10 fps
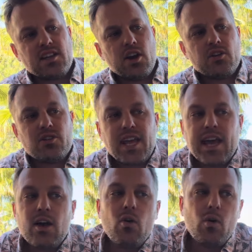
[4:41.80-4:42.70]
you know, you
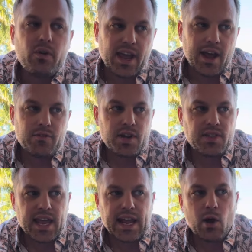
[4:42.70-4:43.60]
can't hold everything.